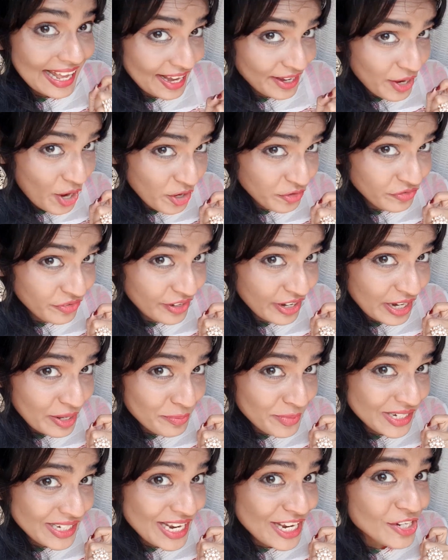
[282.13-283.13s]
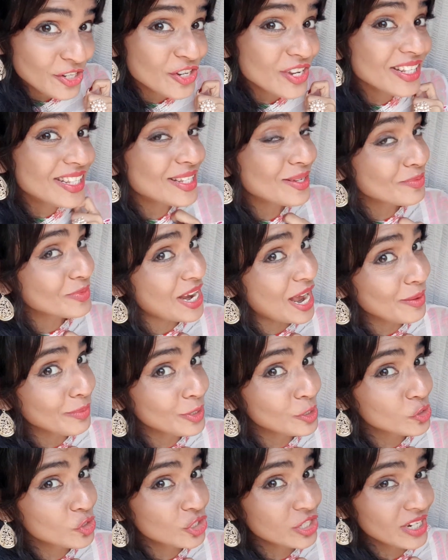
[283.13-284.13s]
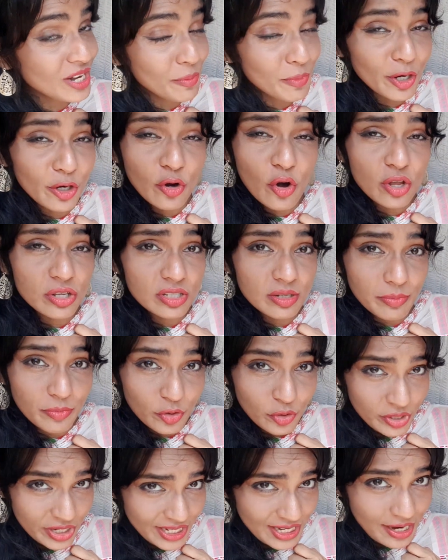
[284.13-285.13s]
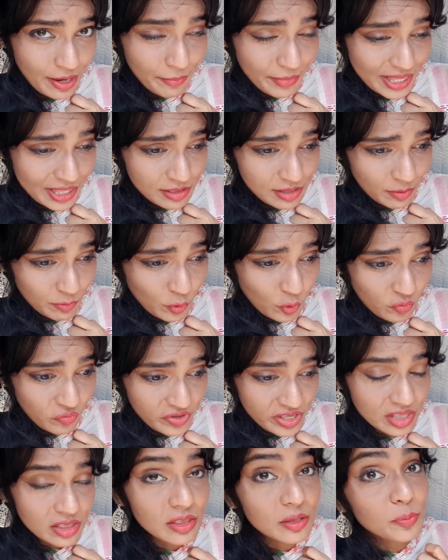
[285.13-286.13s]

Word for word: Thank God for recommendations. Sometimes you just come across some really amazing movies.